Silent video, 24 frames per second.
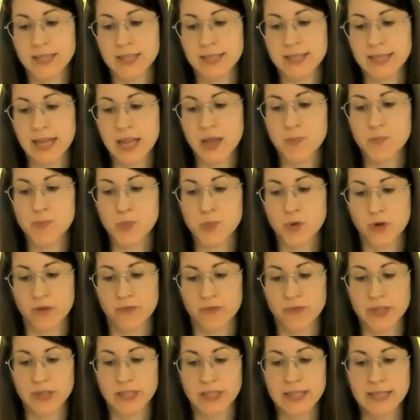the same
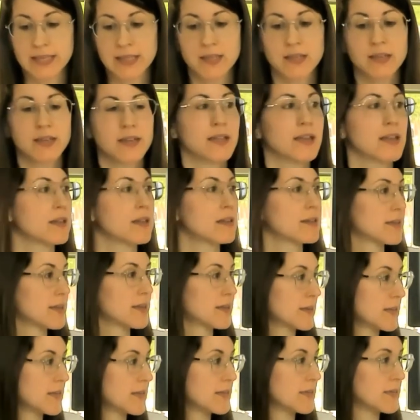profit
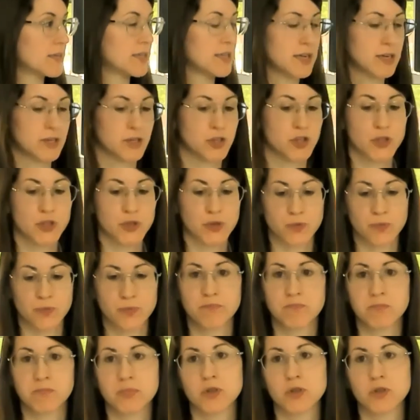in year 2.